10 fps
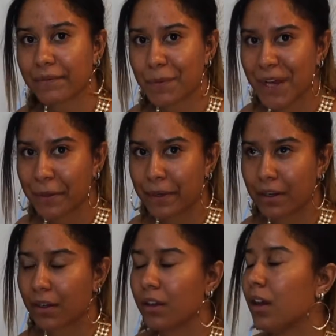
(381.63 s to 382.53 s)
to buy
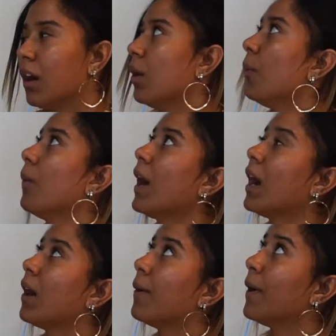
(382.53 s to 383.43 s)
one.
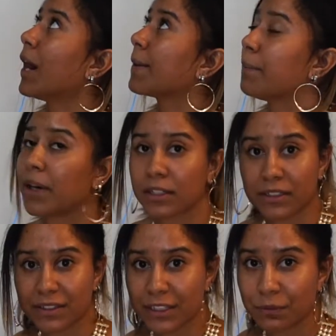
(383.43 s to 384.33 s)
Wow, I bought a
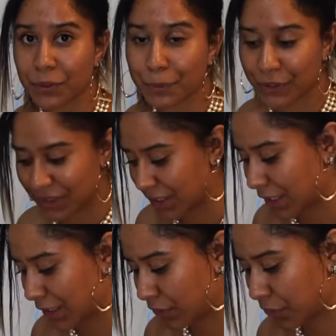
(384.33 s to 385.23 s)
seam ripper
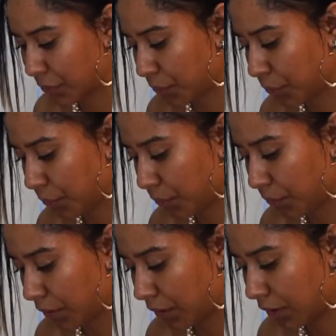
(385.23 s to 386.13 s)
today too.
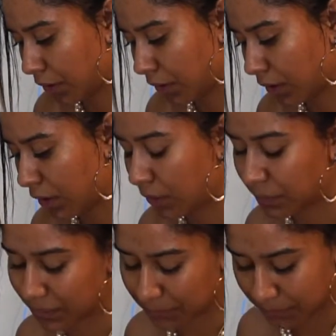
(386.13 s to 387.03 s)

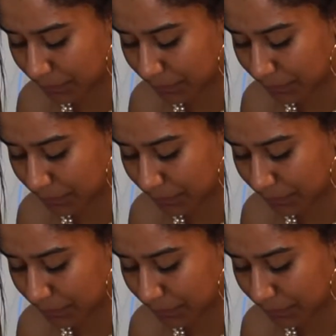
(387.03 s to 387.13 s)
Well,